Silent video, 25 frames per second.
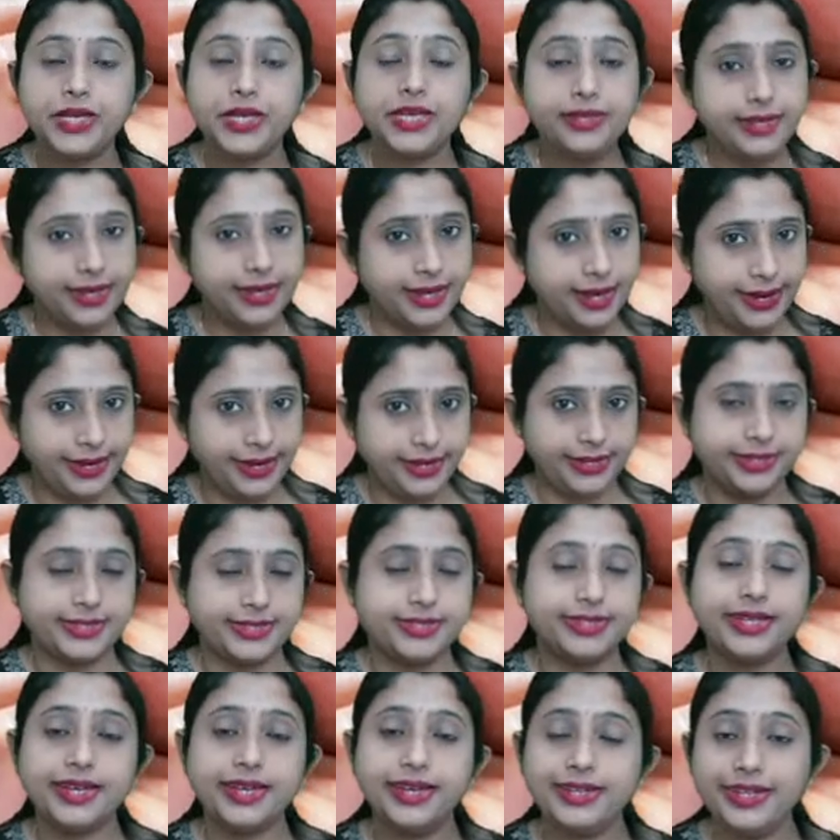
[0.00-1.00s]

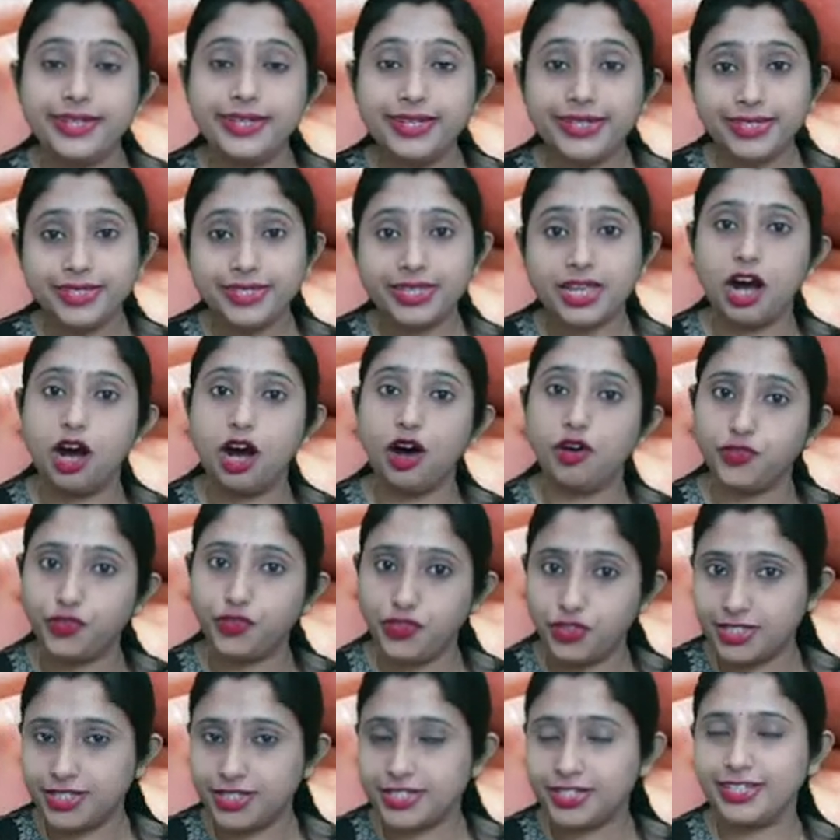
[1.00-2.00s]
Yes, it is a
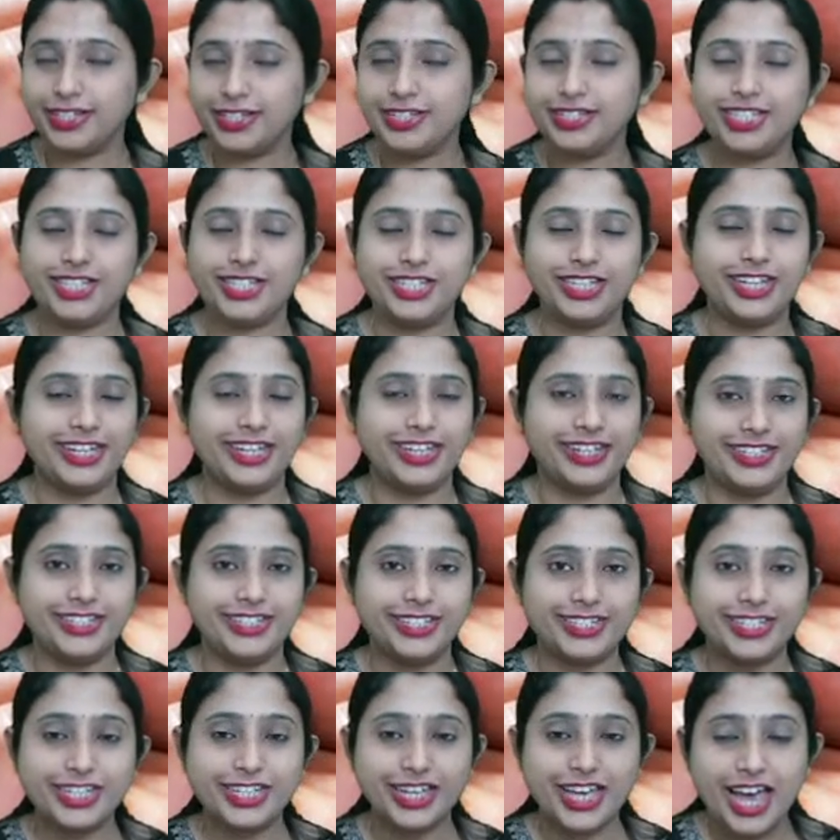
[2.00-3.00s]
physical
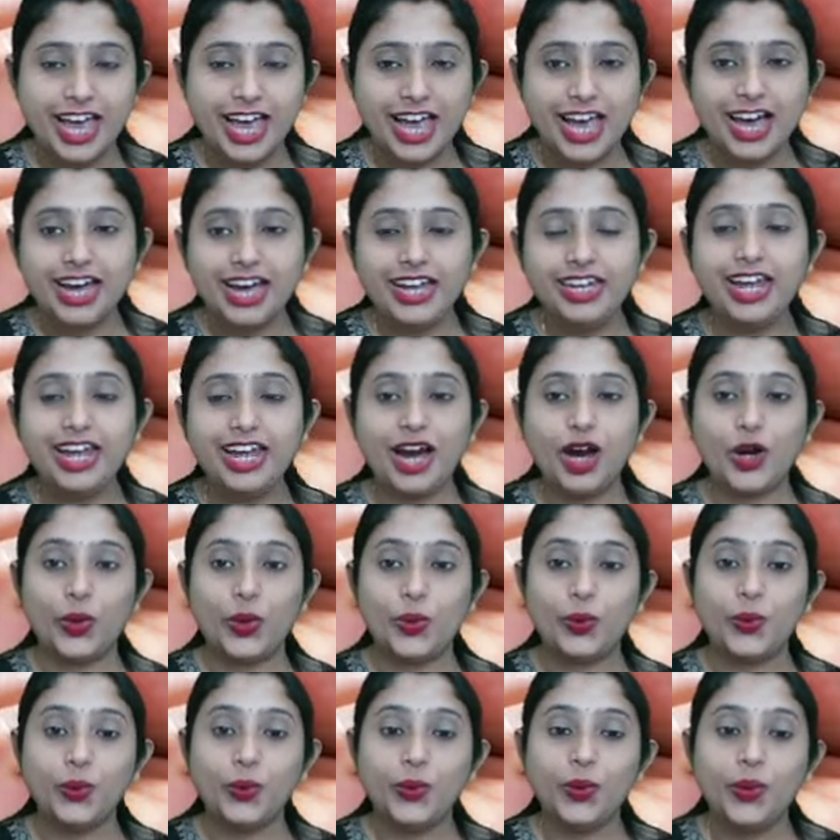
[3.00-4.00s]
change.
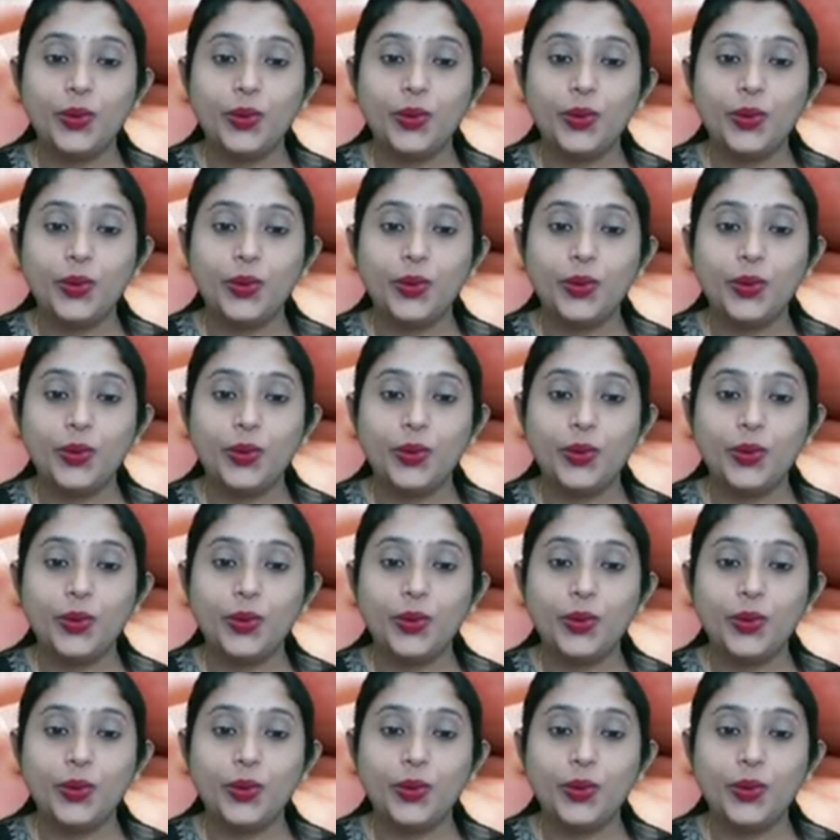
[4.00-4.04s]
Now,